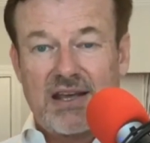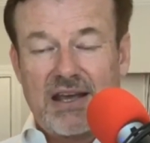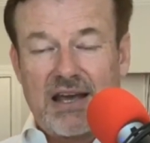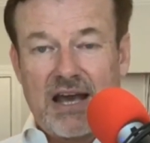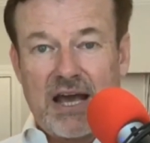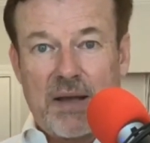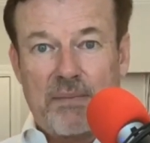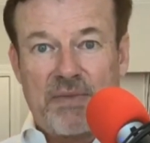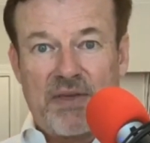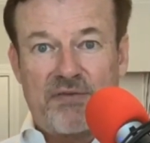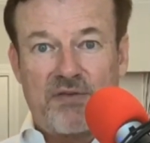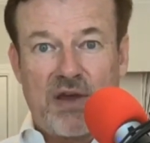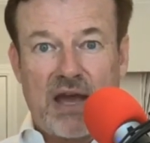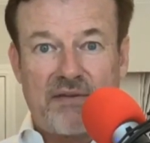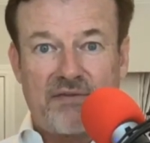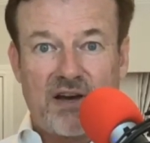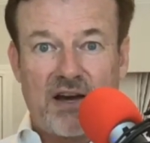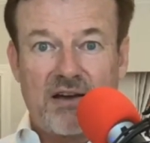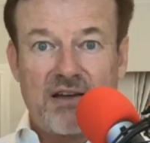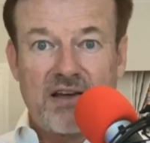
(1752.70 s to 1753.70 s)
And if you
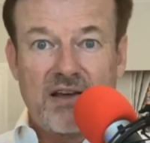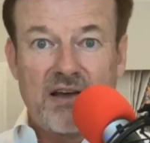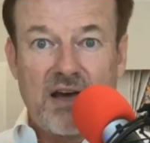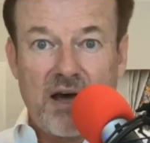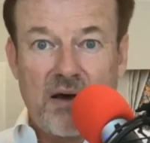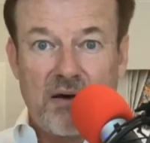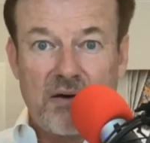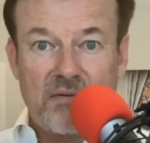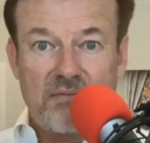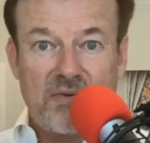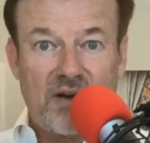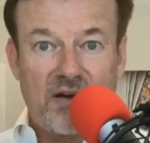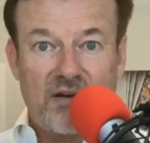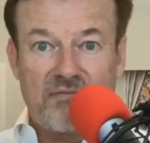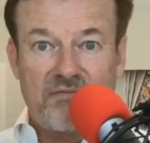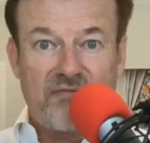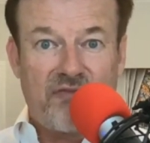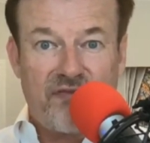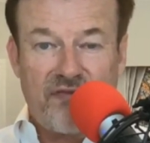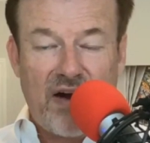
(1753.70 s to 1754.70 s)
have a, a, a
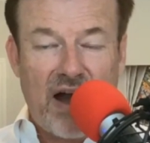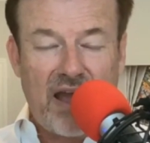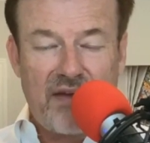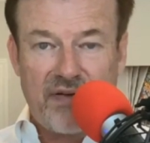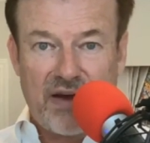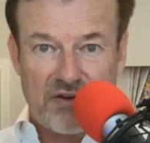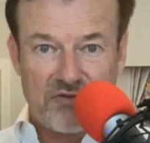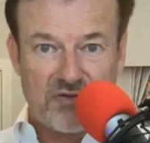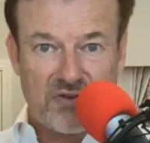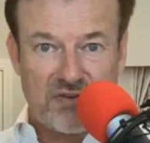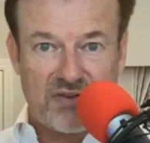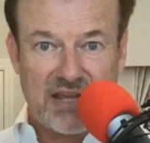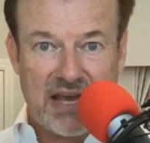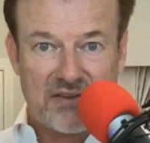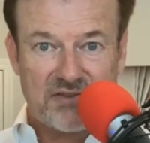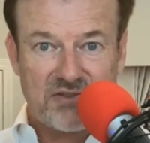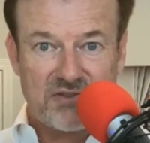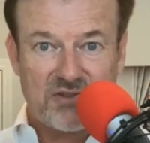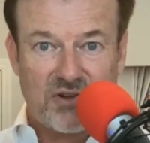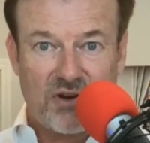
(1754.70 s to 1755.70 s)
five hundred
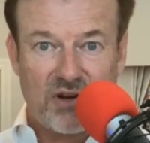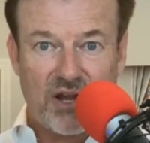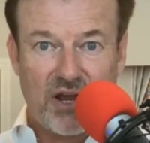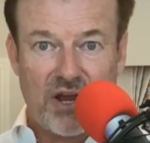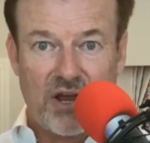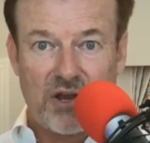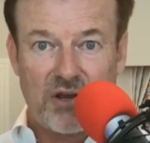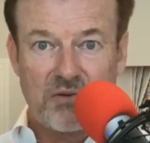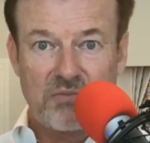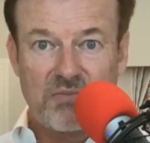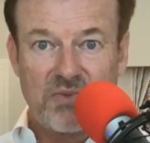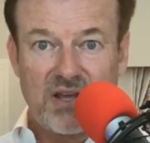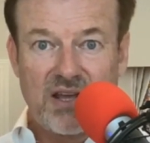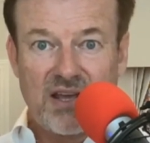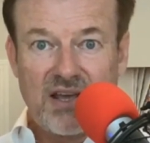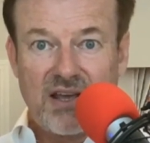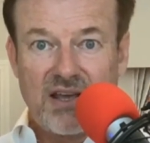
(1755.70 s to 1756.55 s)
thousand dollar home,